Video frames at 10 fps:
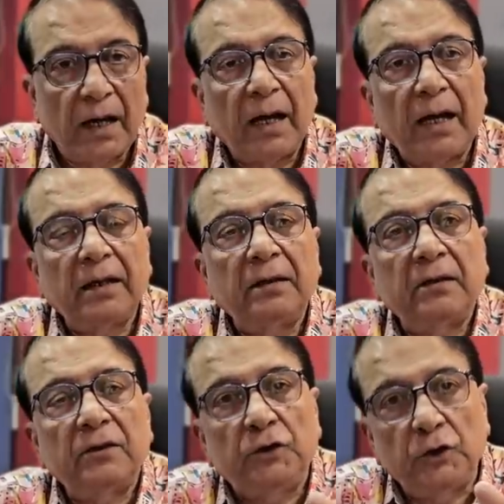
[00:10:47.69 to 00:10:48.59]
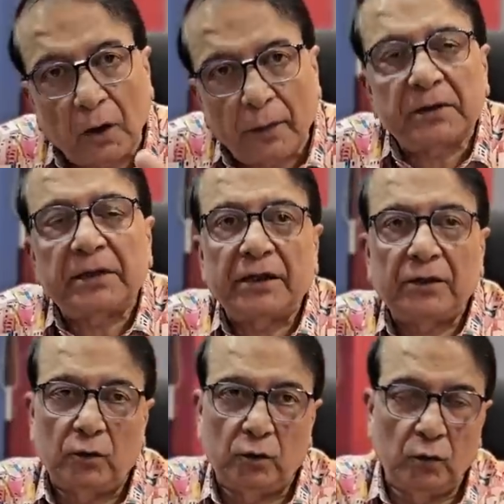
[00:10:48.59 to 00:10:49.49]
And the jobs that
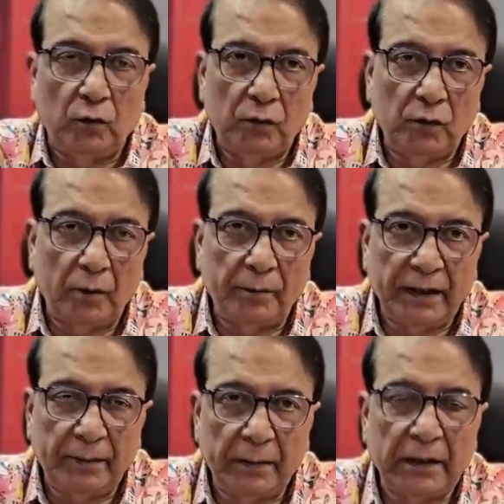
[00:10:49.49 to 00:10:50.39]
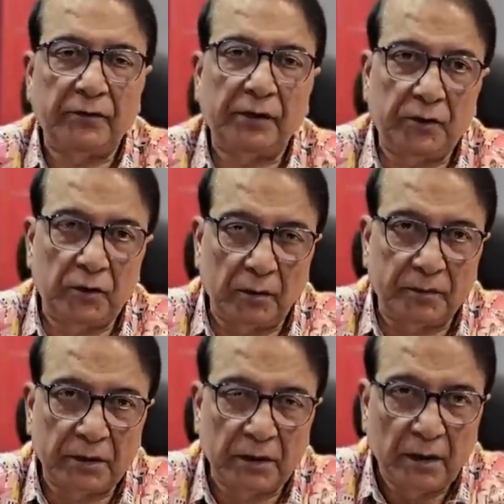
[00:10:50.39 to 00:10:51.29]
you do, normally military
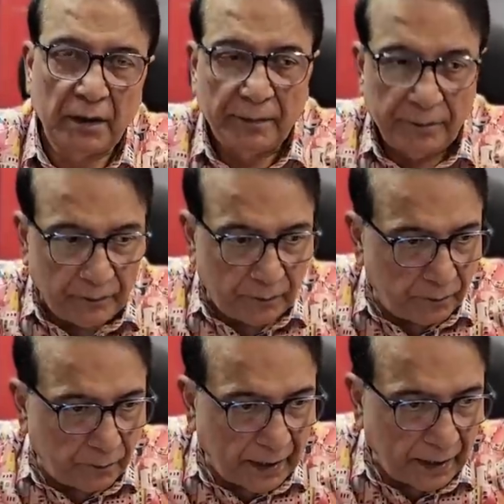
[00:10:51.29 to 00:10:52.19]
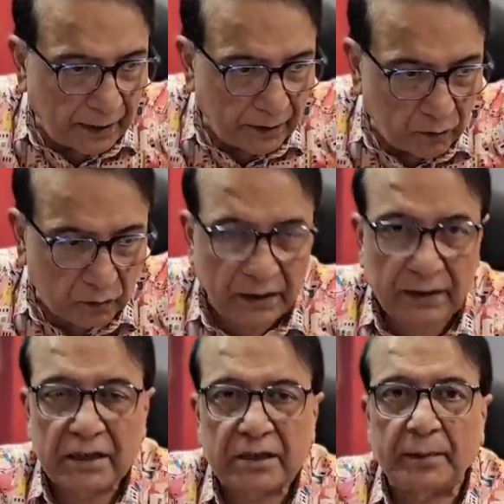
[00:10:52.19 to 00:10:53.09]
jobs, by using
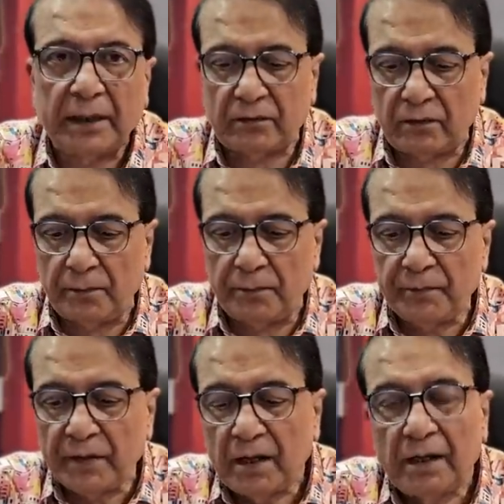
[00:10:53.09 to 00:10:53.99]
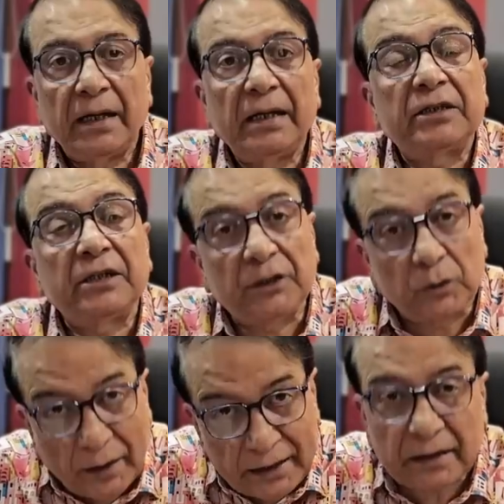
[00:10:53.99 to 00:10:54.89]
this spectrum, is
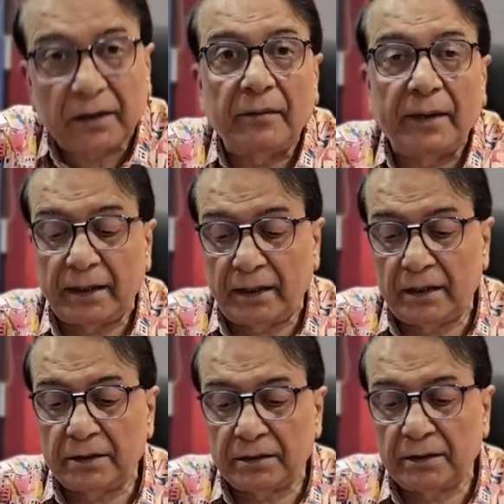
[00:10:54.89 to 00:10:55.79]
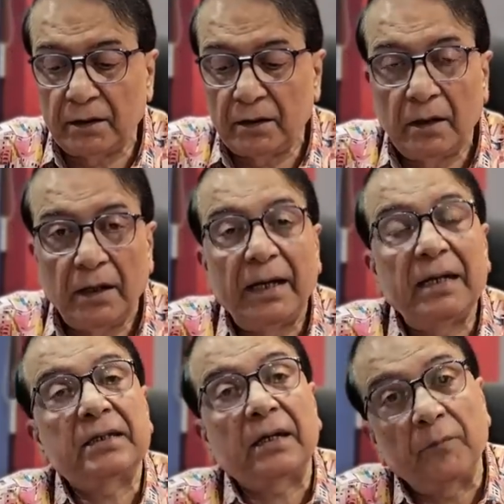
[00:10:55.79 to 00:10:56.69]
situation awareness,
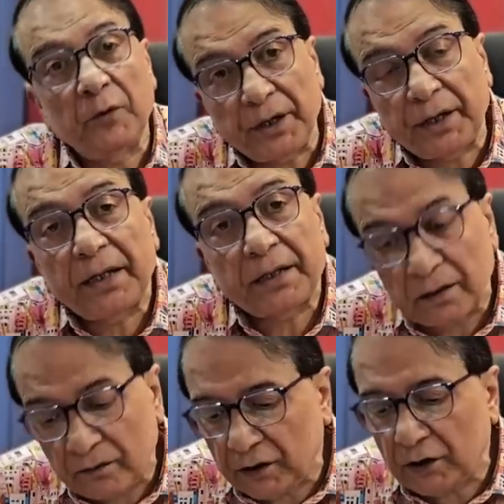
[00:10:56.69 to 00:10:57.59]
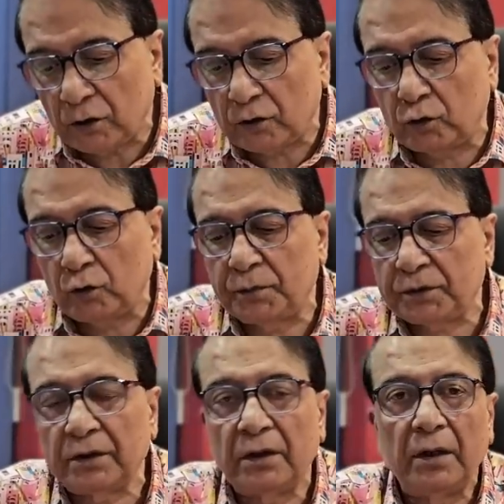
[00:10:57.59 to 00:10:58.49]
is communication with your troops,